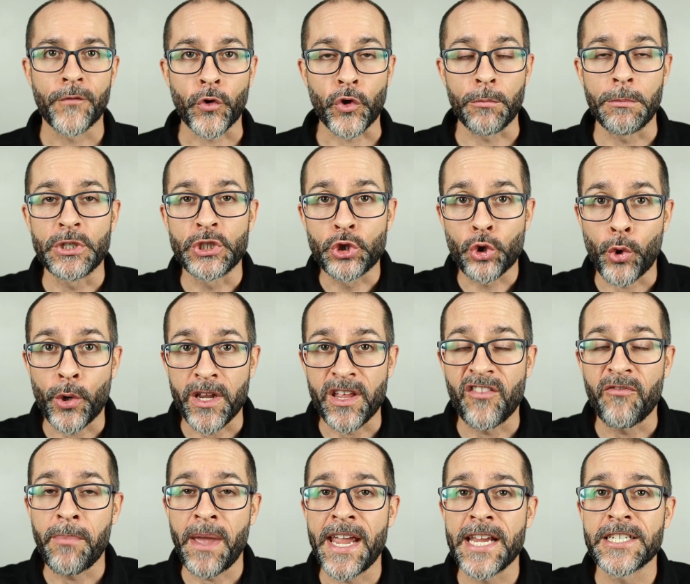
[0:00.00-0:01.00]
For the majority
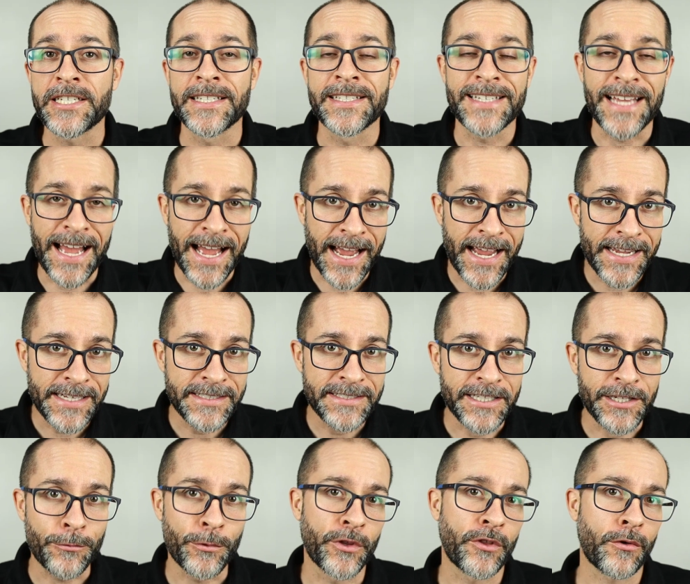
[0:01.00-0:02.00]
of patients I
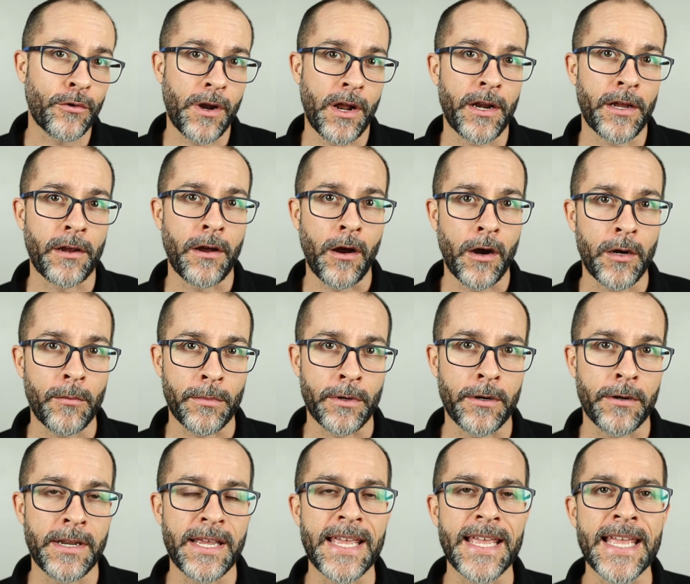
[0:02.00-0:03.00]
see with chronic
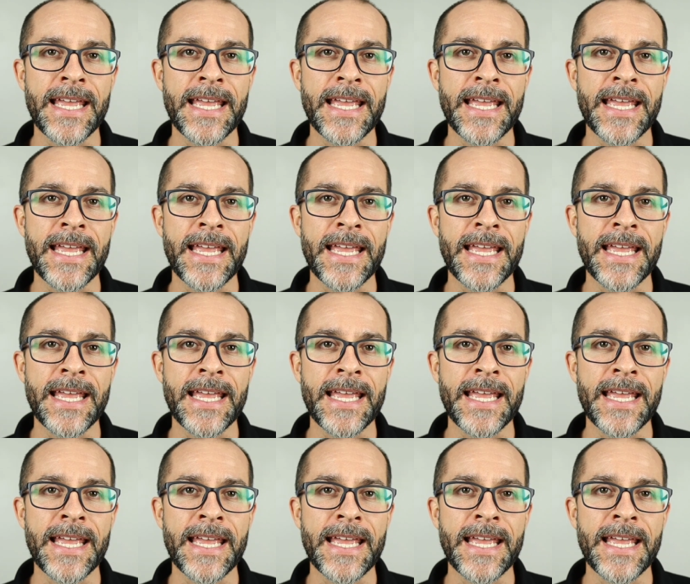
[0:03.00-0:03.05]
heartburn,